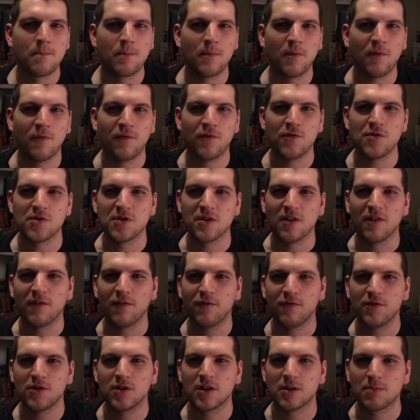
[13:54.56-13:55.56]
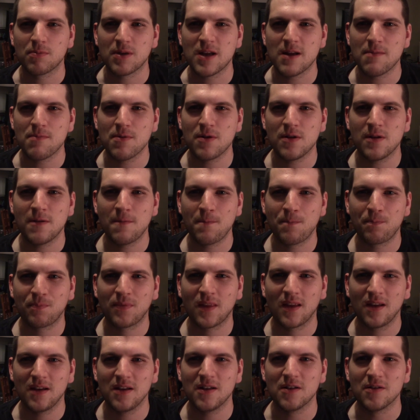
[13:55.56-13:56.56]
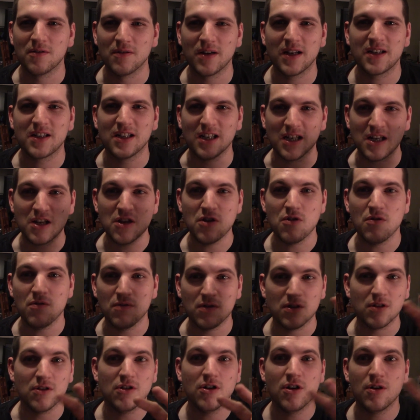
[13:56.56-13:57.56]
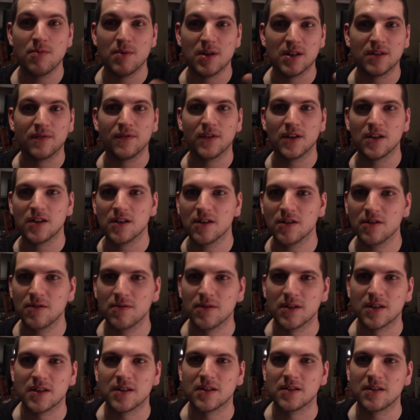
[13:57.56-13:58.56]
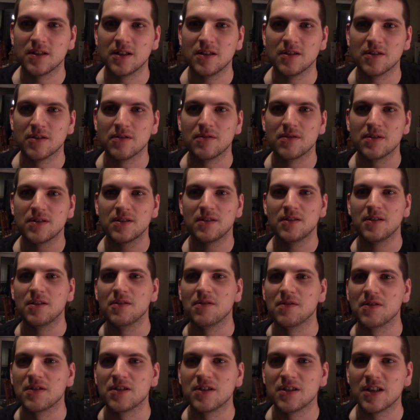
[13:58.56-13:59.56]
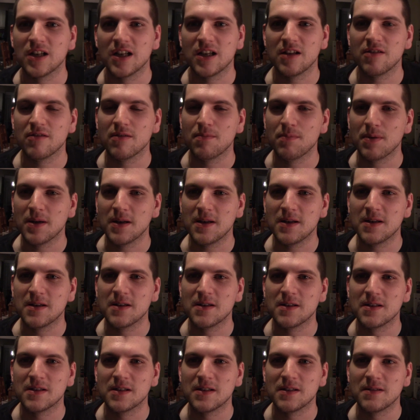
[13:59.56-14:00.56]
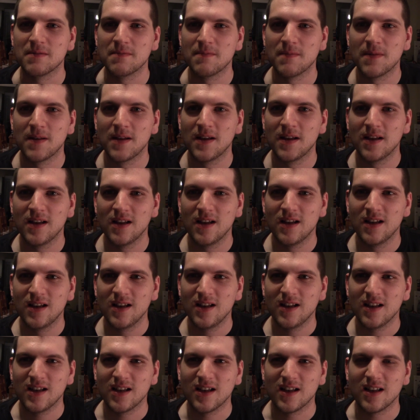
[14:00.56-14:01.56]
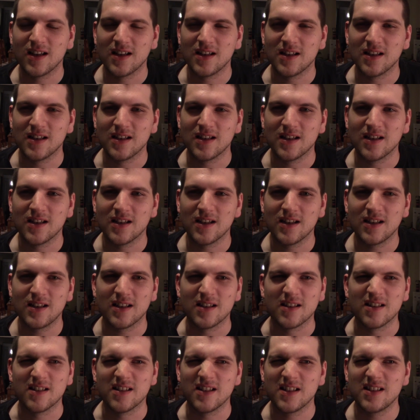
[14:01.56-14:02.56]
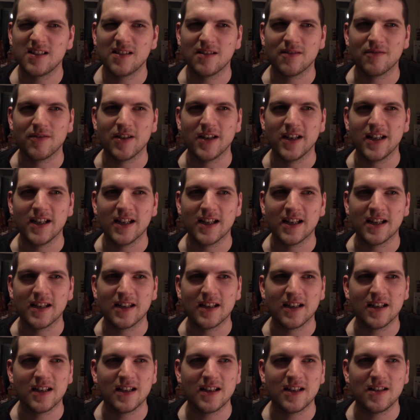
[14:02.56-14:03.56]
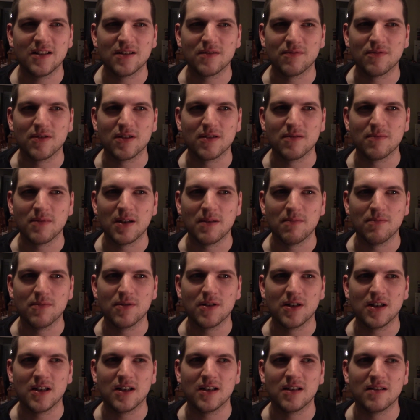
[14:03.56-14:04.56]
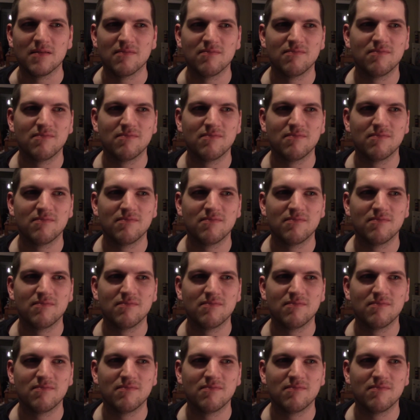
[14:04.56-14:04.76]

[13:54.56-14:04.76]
for the for the people you know actually YouTube it's for you and you know you can share your opinions and and uh, I don't know it's not really like that they just want to make money and